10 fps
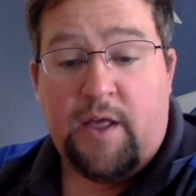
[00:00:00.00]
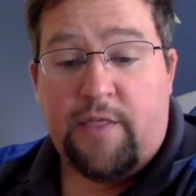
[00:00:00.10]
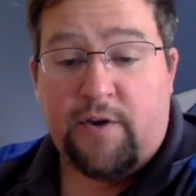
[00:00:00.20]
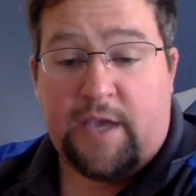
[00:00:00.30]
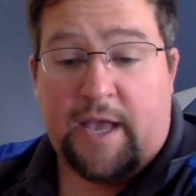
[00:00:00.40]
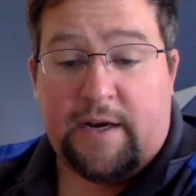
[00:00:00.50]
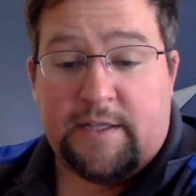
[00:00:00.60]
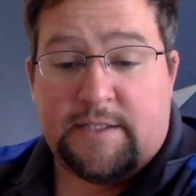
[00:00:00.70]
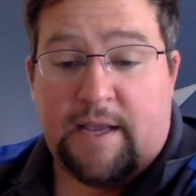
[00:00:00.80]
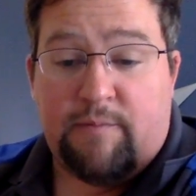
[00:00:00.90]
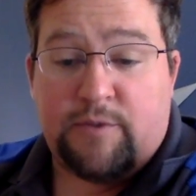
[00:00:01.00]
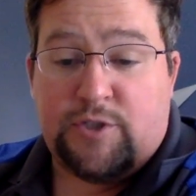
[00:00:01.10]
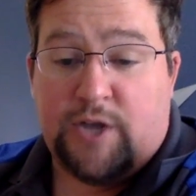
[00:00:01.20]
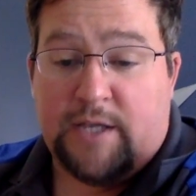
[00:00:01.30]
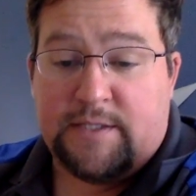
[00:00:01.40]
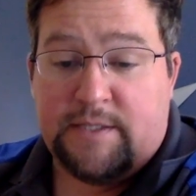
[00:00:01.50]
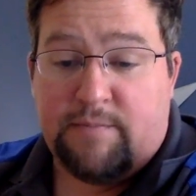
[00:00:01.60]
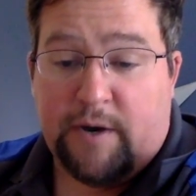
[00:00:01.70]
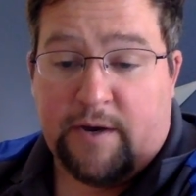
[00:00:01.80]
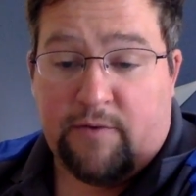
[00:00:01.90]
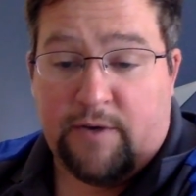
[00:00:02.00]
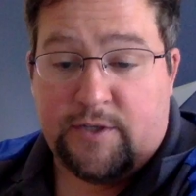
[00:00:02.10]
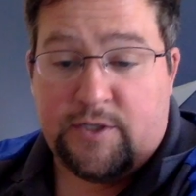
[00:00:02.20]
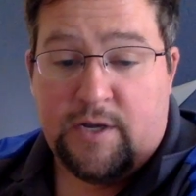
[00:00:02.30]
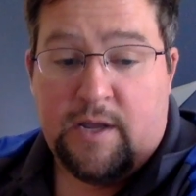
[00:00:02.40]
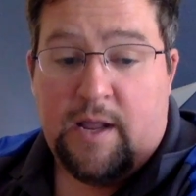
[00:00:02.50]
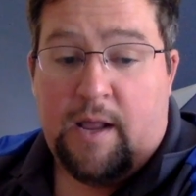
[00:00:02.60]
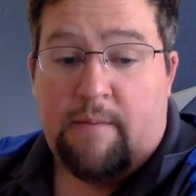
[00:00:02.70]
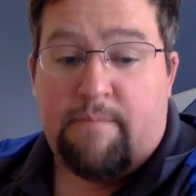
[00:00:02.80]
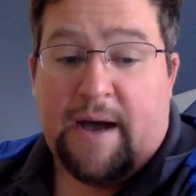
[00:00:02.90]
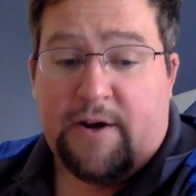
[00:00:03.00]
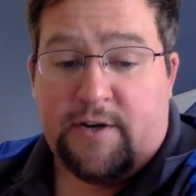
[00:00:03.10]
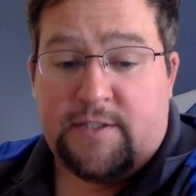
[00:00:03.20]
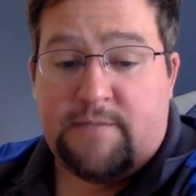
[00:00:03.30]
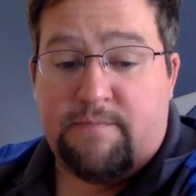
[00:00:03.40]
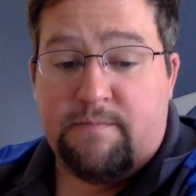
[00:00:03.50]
Their candidate's name was John C. Breckinridge. Moderates